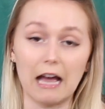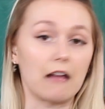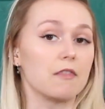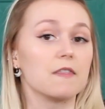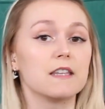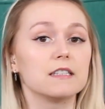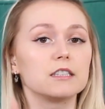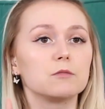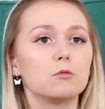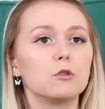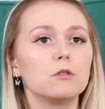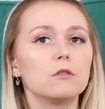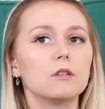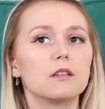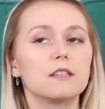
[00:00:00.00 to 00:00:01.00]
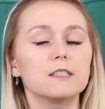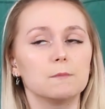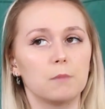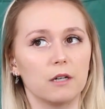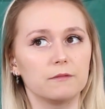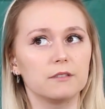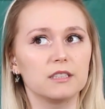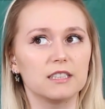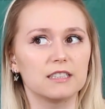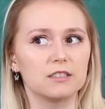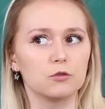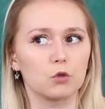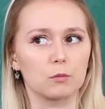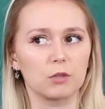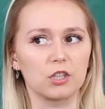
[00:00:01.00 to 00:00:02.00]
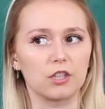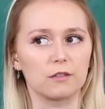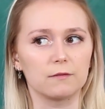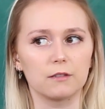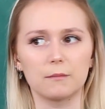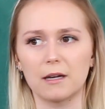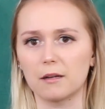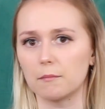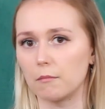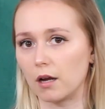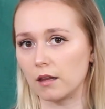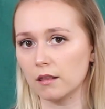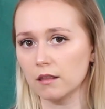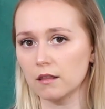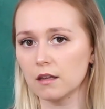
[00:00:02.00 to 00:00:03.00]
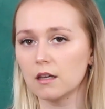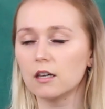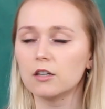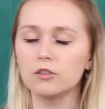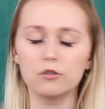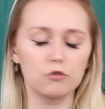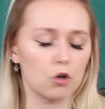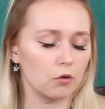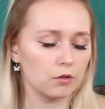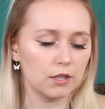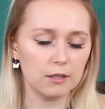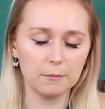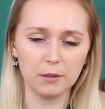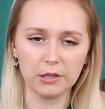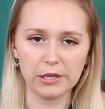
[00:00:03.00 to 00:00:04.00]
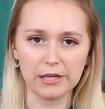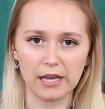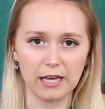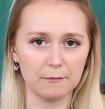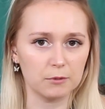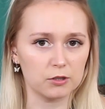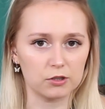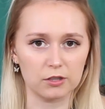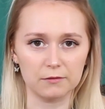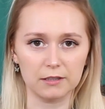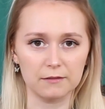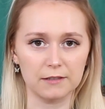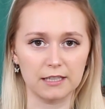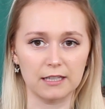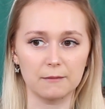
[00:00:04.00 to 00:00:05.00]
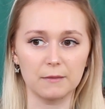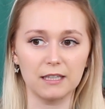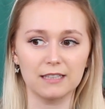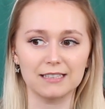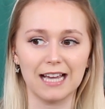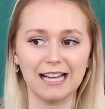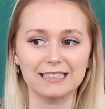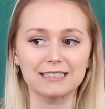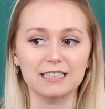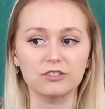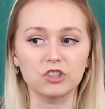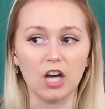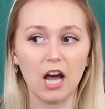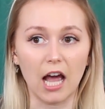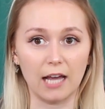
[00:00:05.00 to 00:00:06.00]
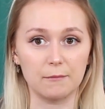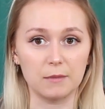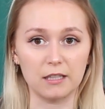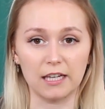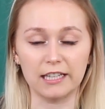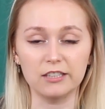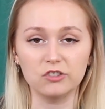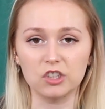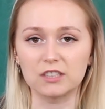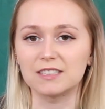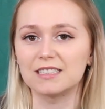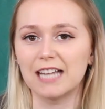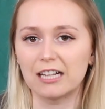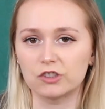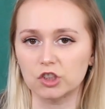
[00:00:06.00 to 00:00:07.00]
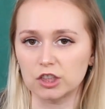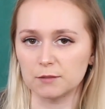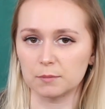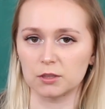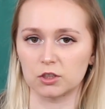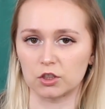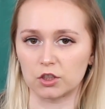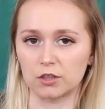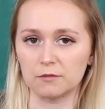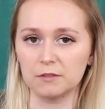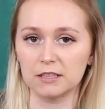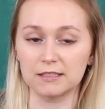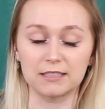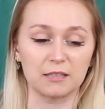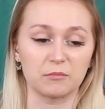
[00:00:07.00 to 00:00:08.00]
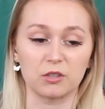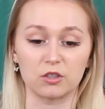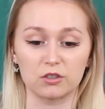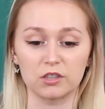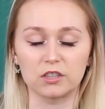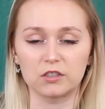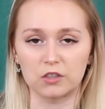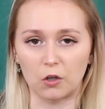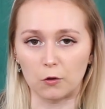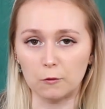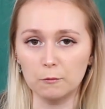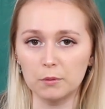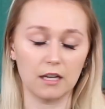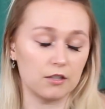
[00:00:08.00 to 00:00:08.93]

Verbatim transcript: Yeah, this will this buffer is normally good for about a month. You don't need to put a preservative in it because it has such a high pH. It's naturally preserved, similar to soap.